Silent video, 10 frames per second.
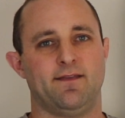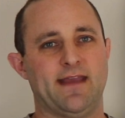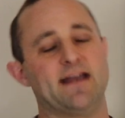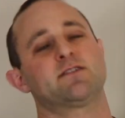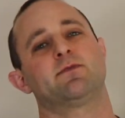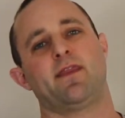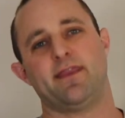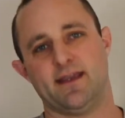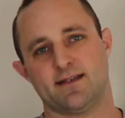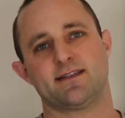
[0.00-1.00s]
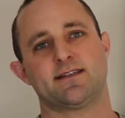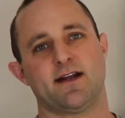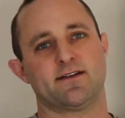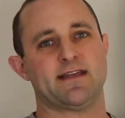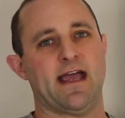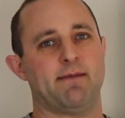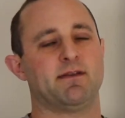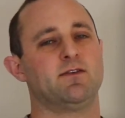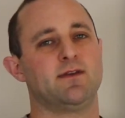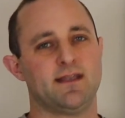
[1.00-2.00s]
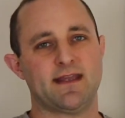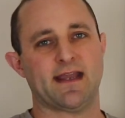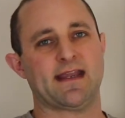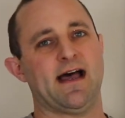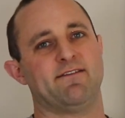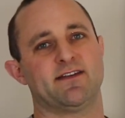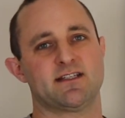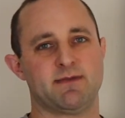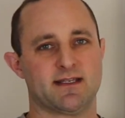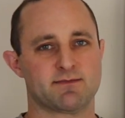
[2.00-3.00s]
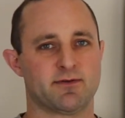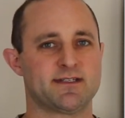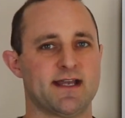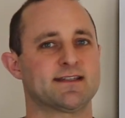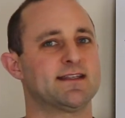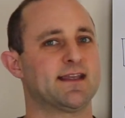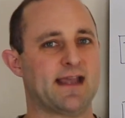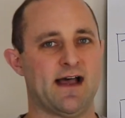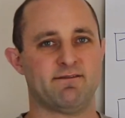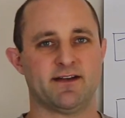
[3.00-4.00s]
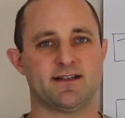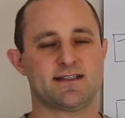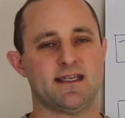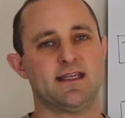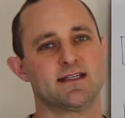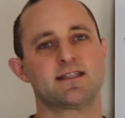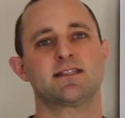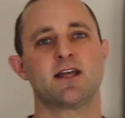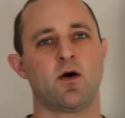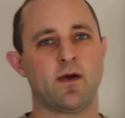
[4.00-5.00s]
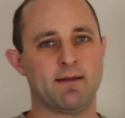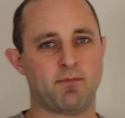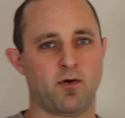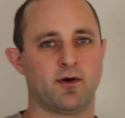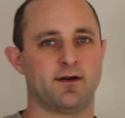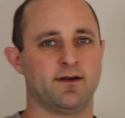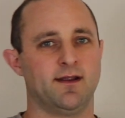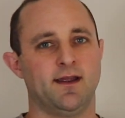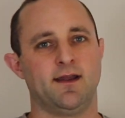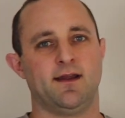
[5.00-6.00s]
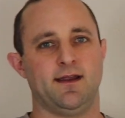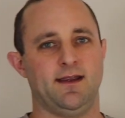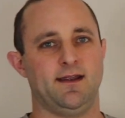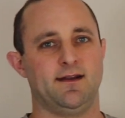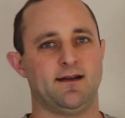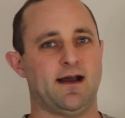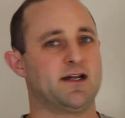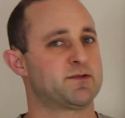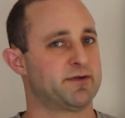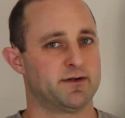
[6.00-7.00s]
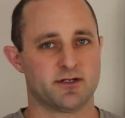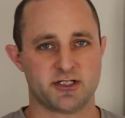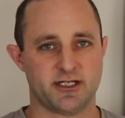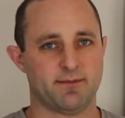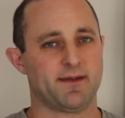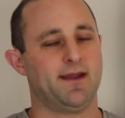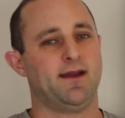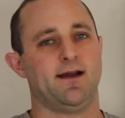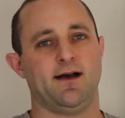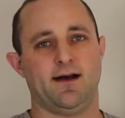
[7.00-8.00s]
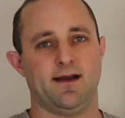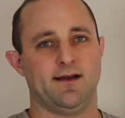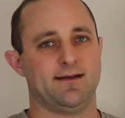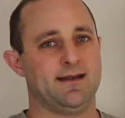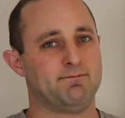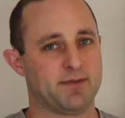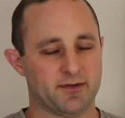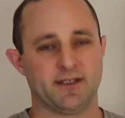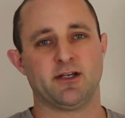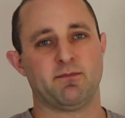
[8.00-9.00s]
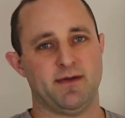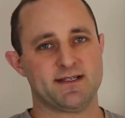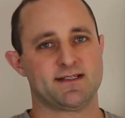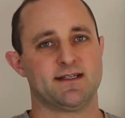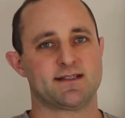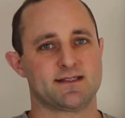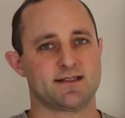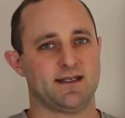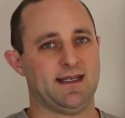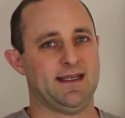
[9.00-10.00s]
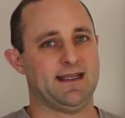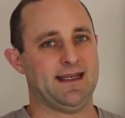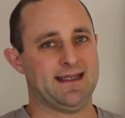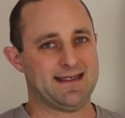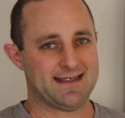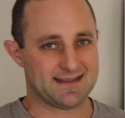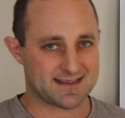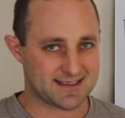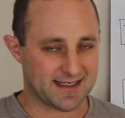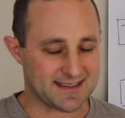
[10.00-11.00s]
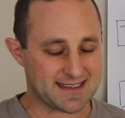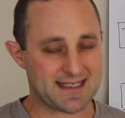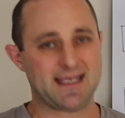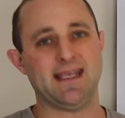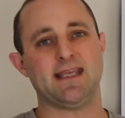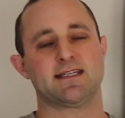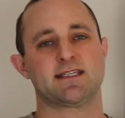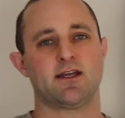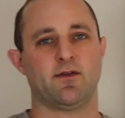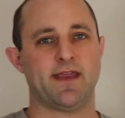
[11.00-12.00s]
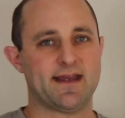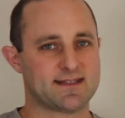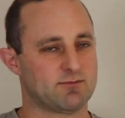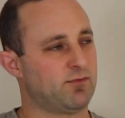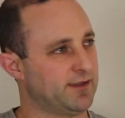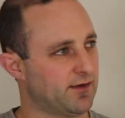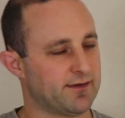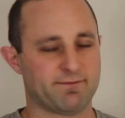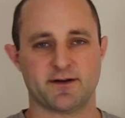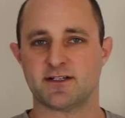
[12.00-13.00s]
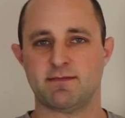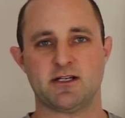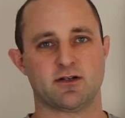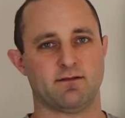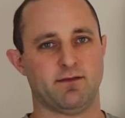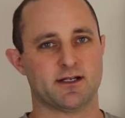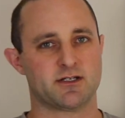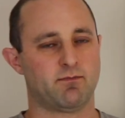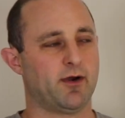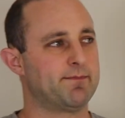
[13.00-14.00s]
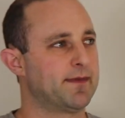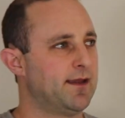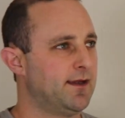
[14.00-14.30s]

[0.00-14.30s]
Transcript: that's when things start to happen. You need that confidence, because protecting the confidence is so important in entrepreneurship, in building your business. It's key. So that's the first major inflection point.